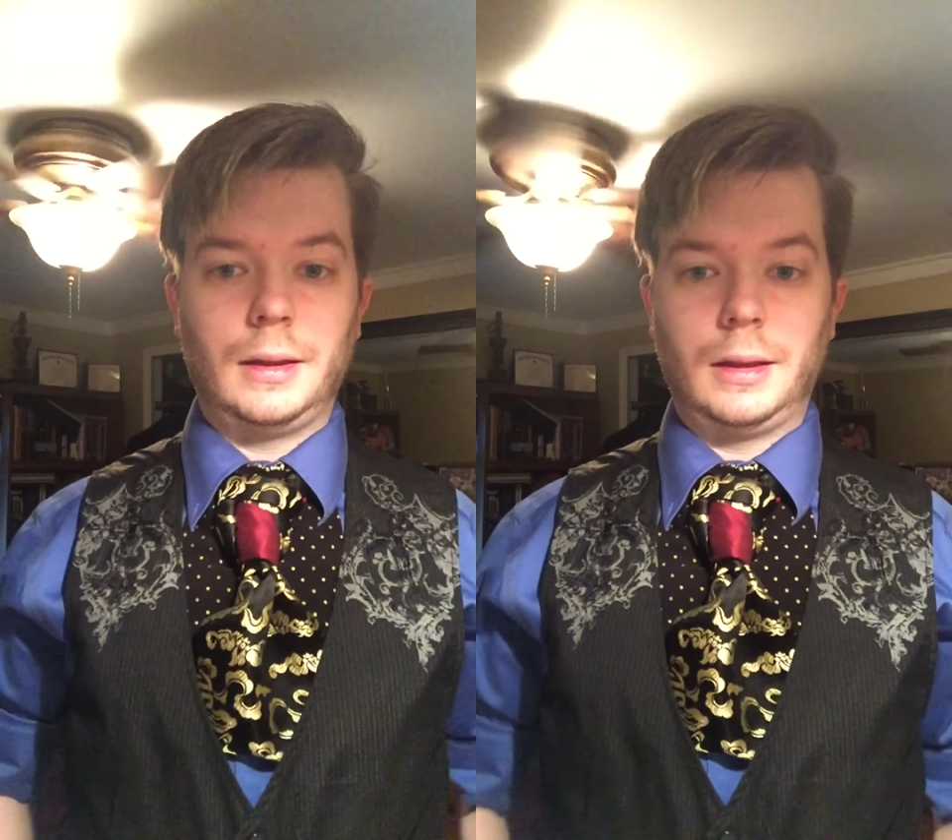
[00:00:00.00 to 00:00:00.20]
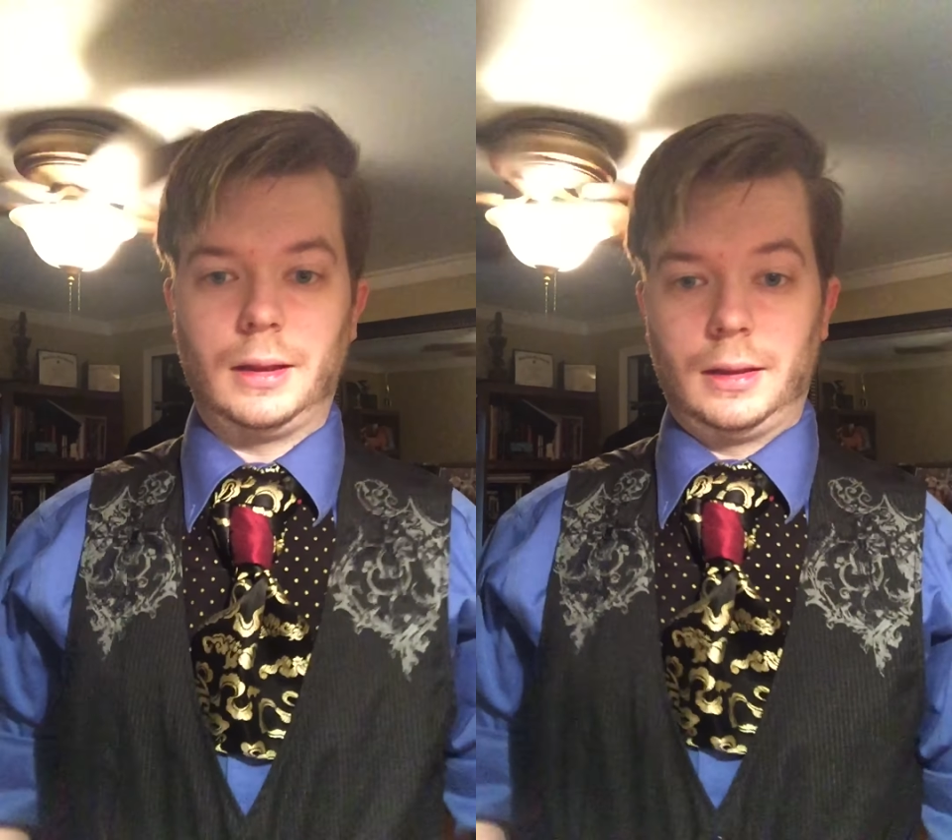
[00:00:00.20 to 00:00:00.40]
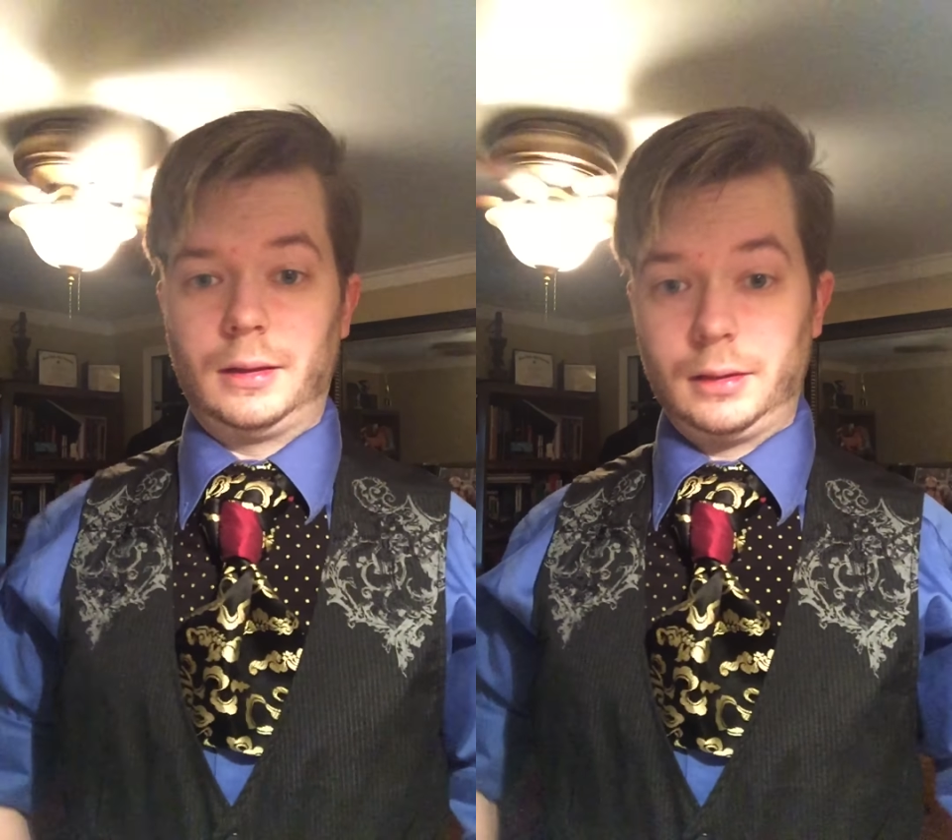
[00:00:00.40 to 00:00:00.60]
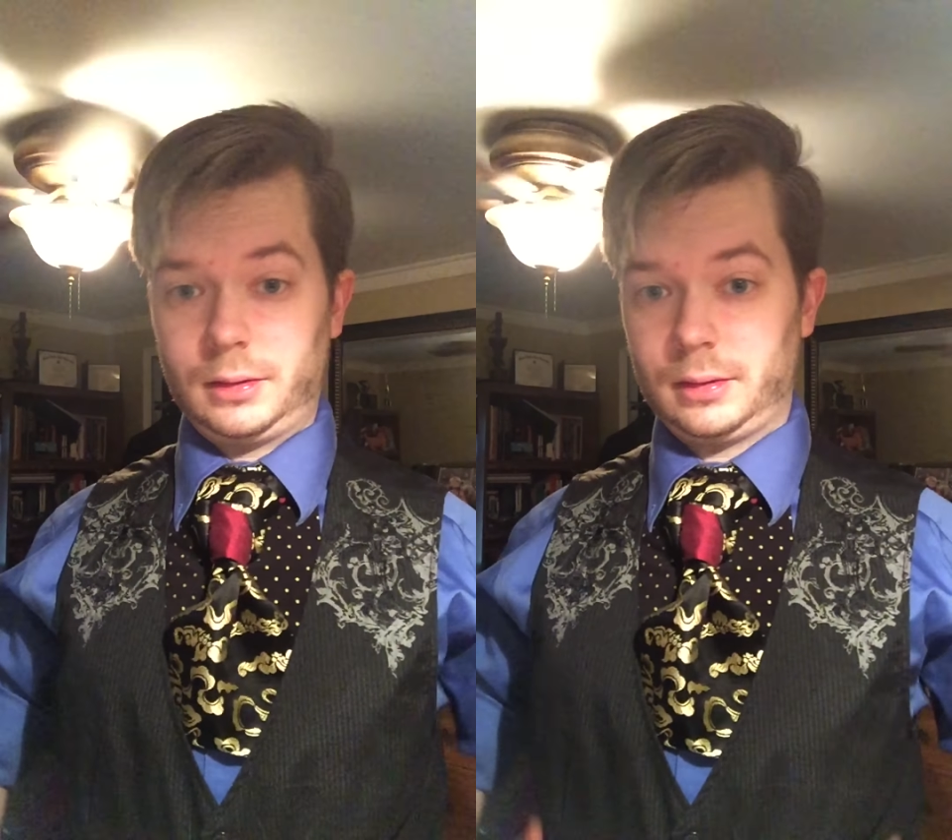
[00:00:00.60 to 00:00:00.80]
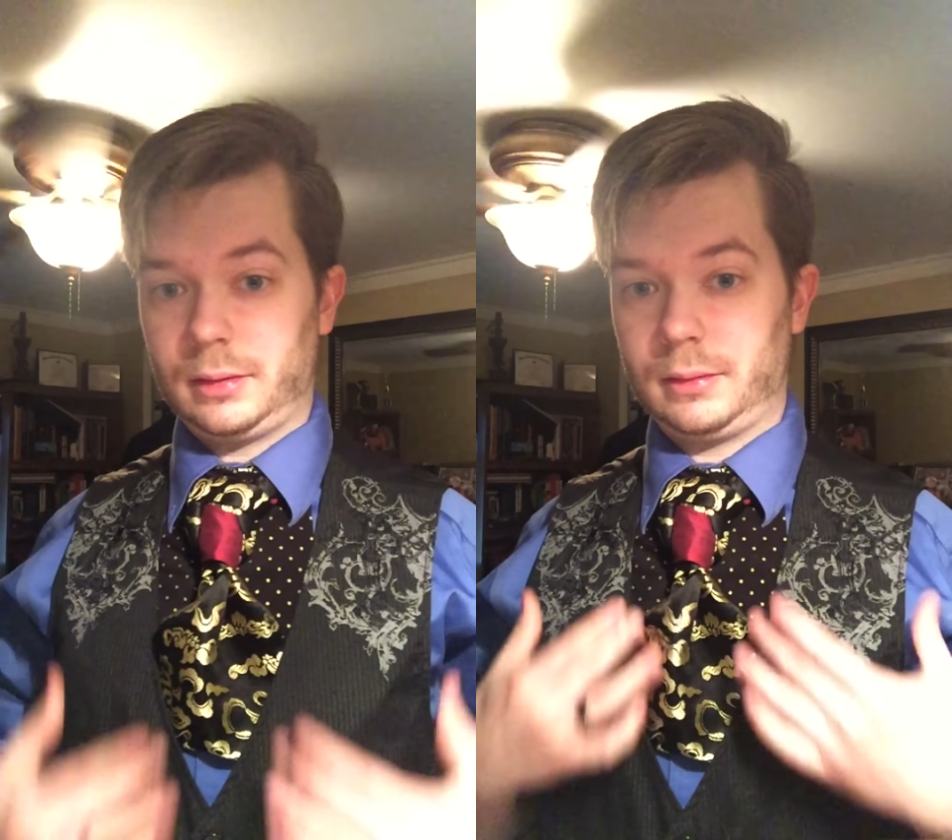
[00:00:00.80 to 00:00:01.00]
And
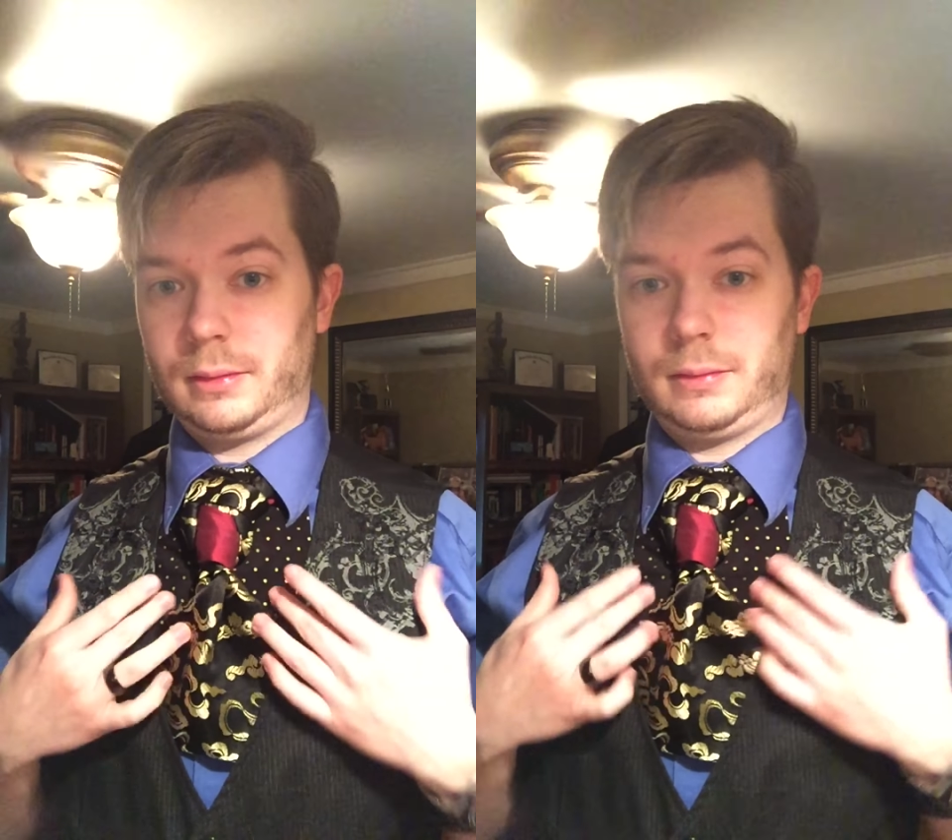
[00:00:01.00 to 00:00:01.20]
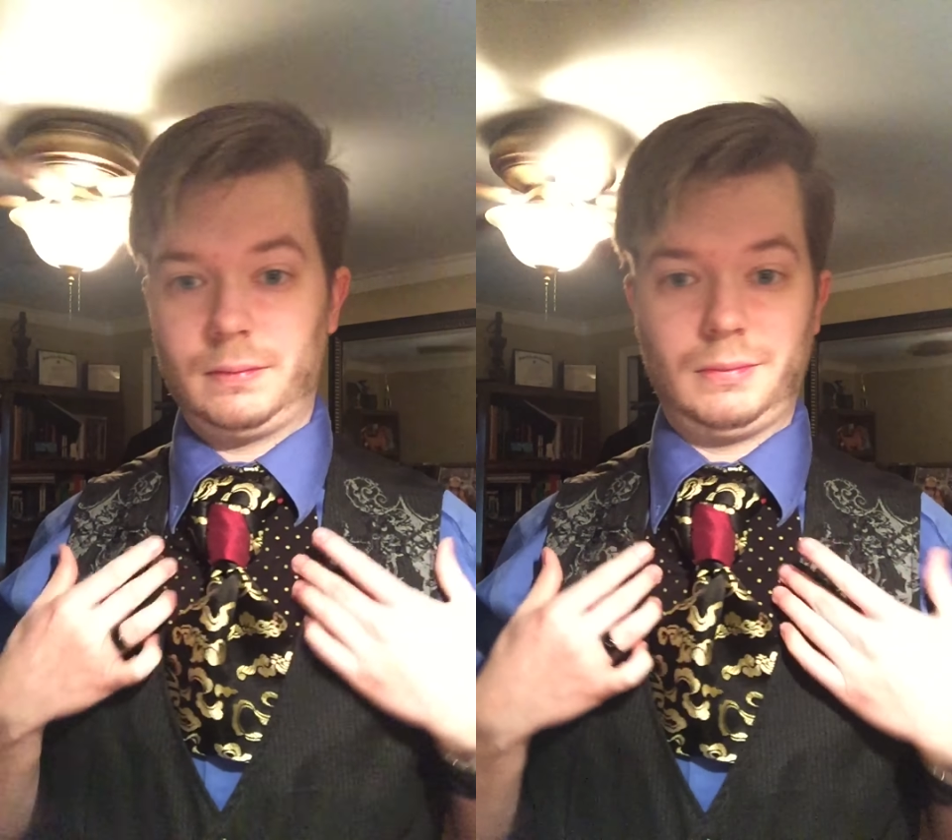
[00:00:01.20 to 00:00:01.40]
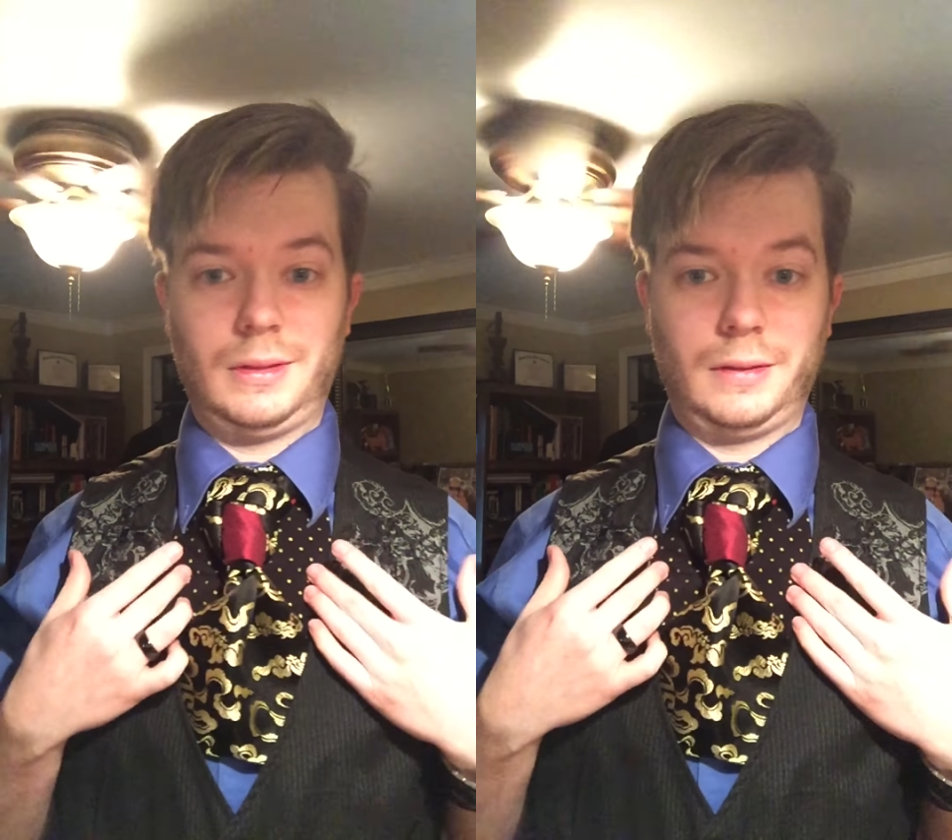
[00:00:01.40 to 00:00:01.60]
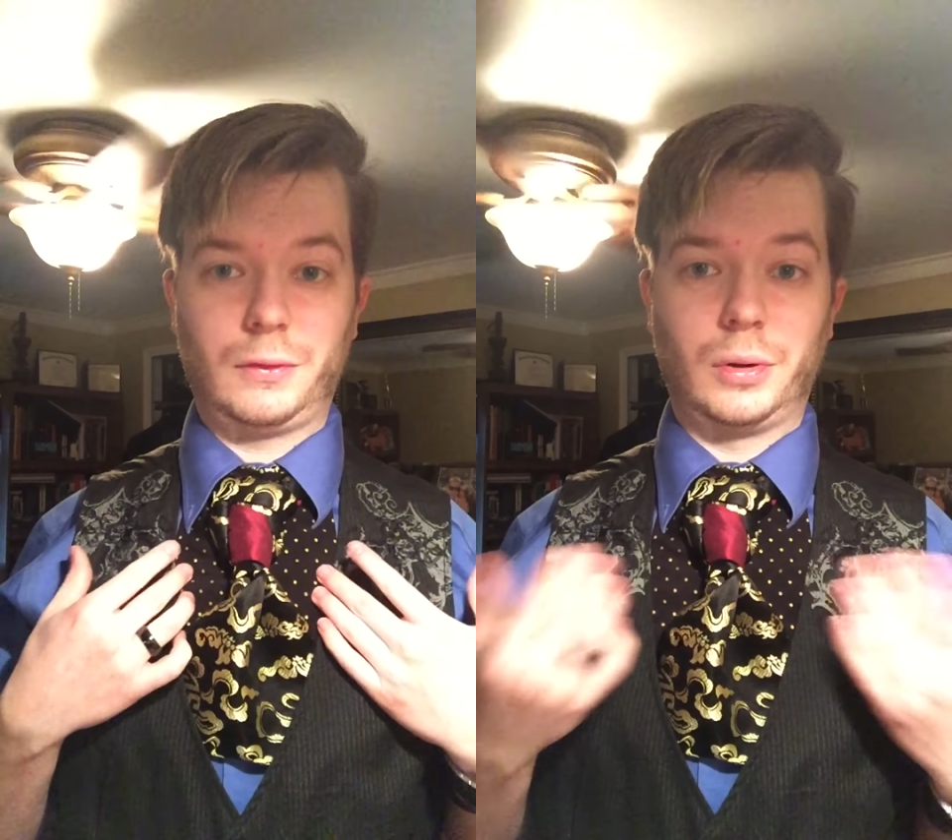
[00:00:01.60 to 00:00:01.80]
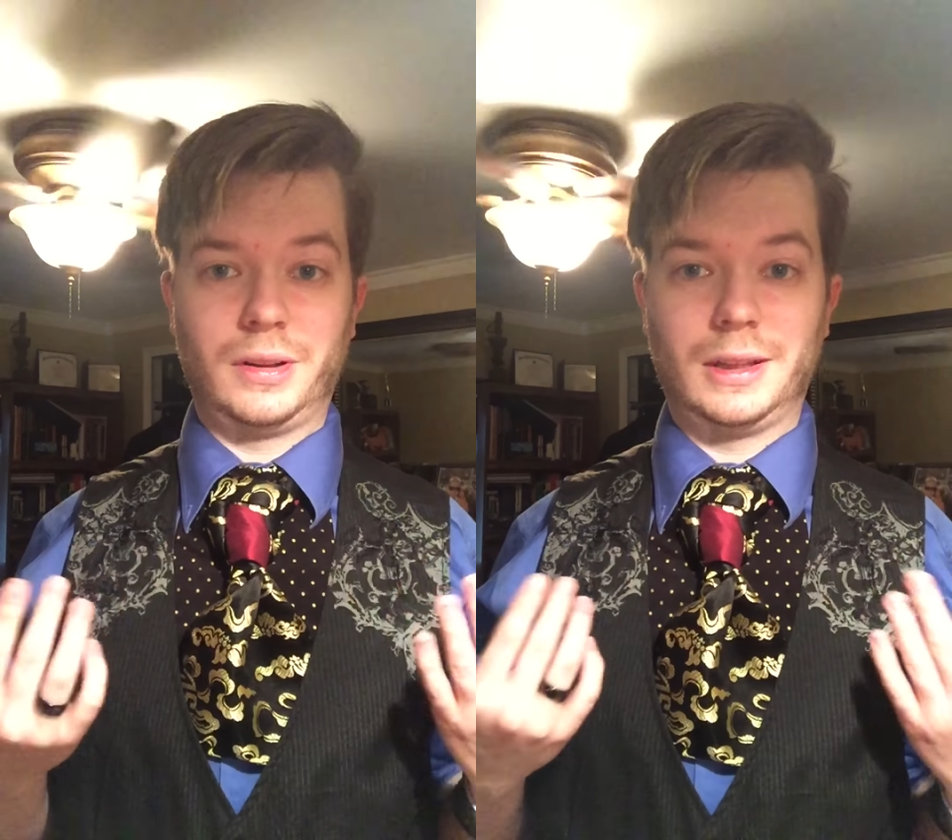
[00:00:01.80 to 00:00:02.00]
of course